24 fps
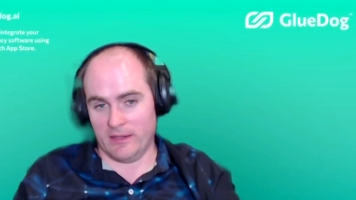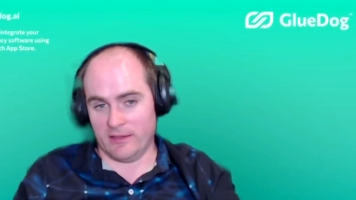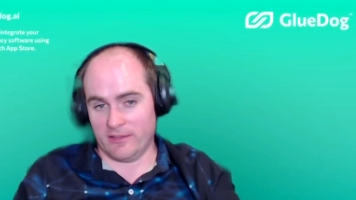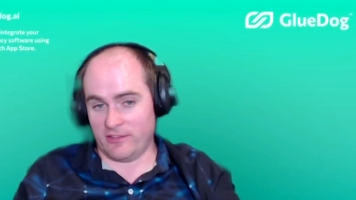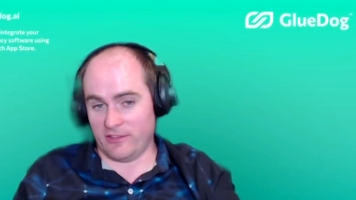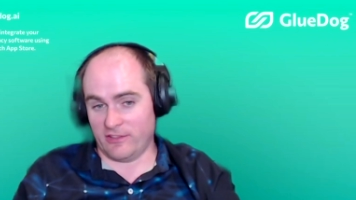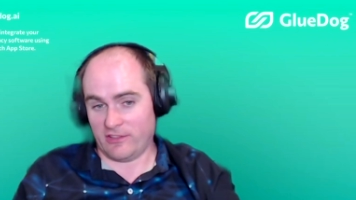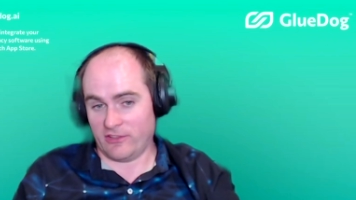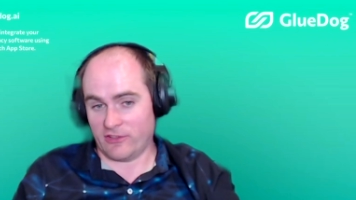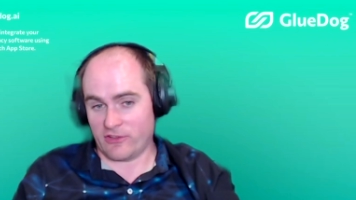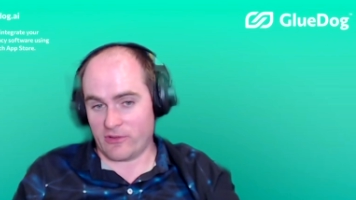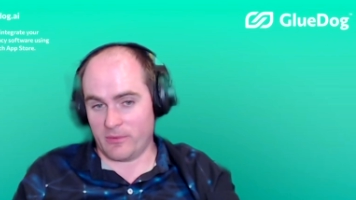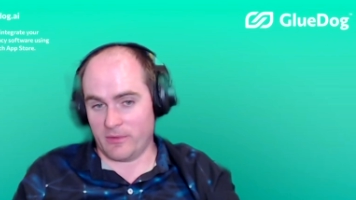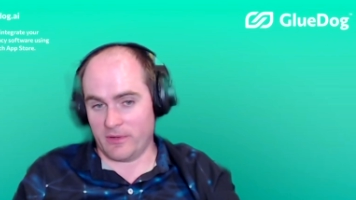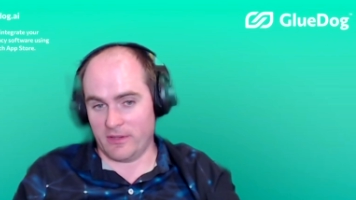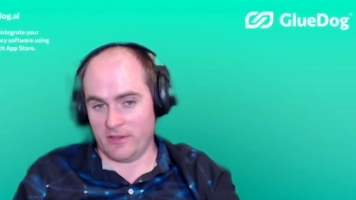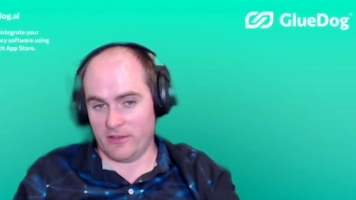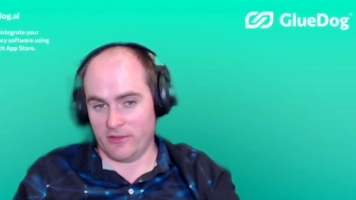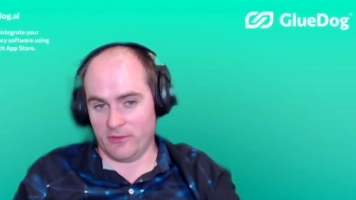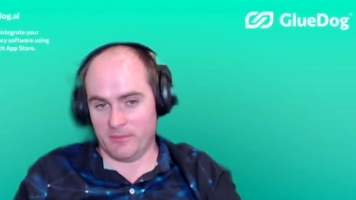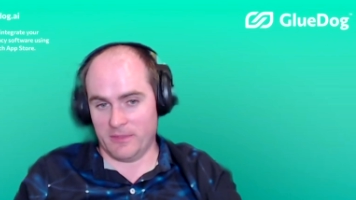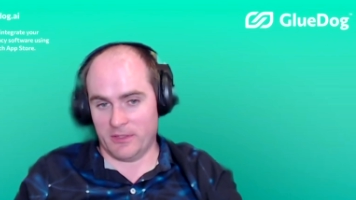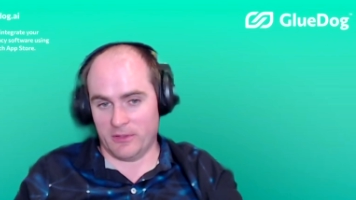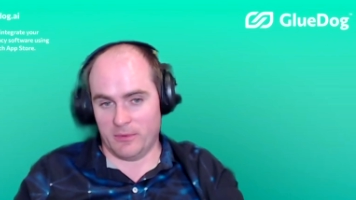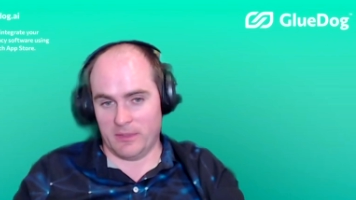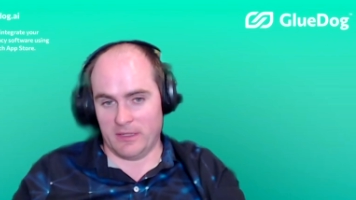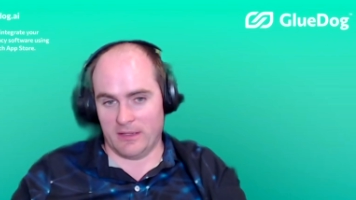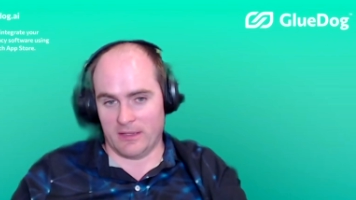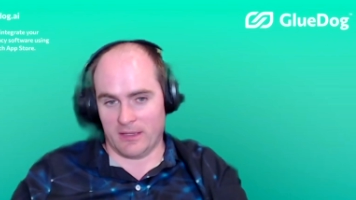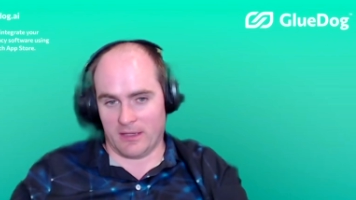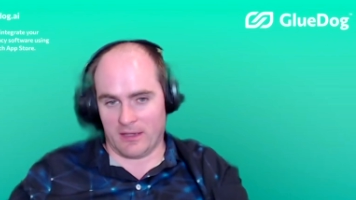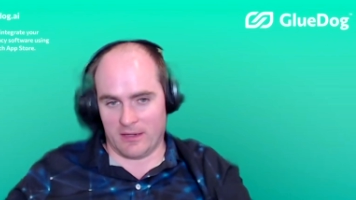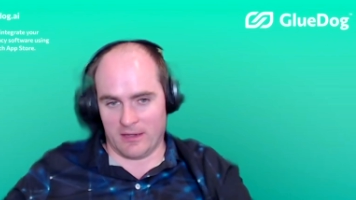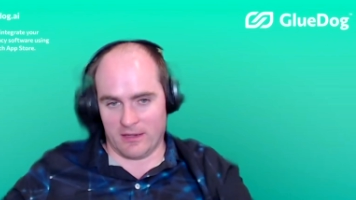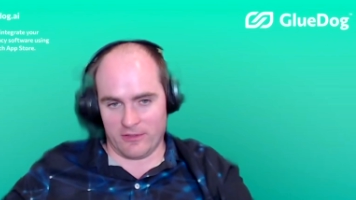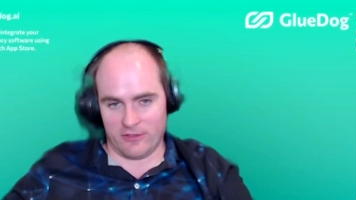That's essentially what it is, middleware
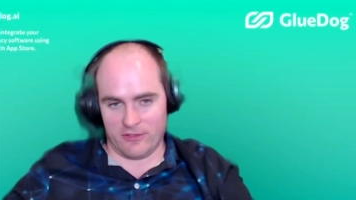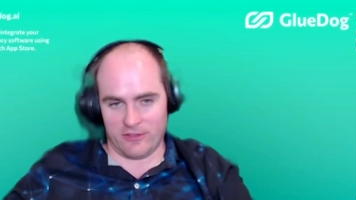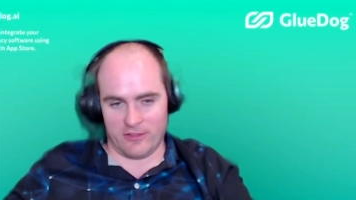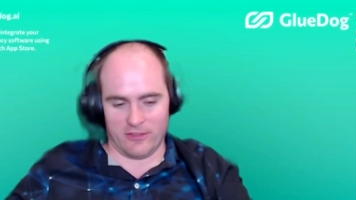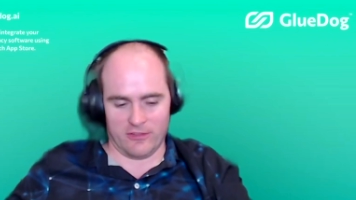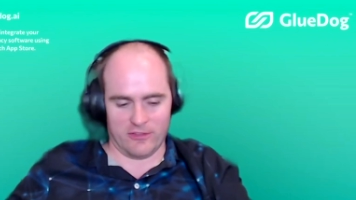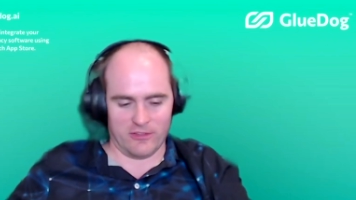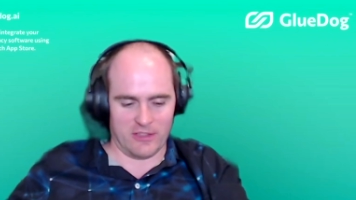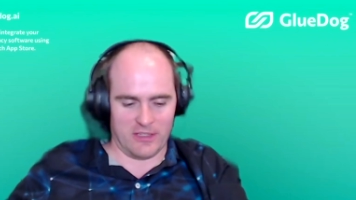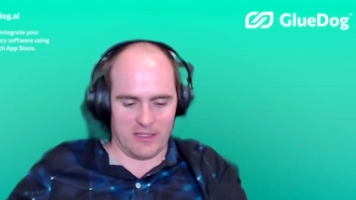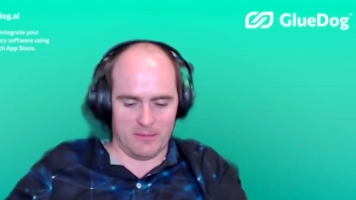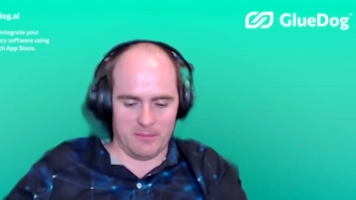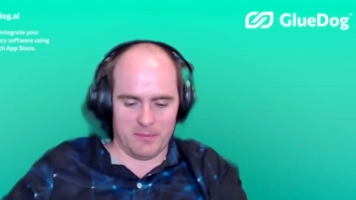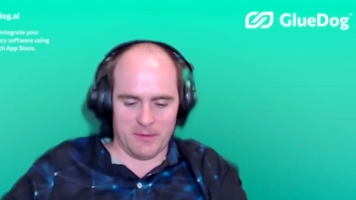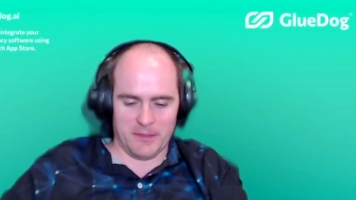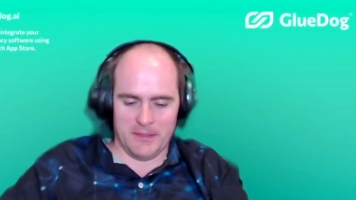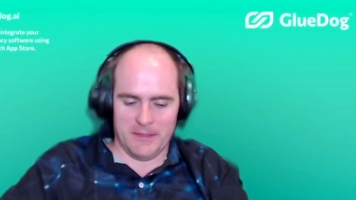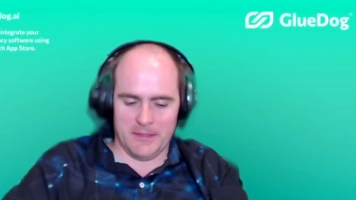that connects things up.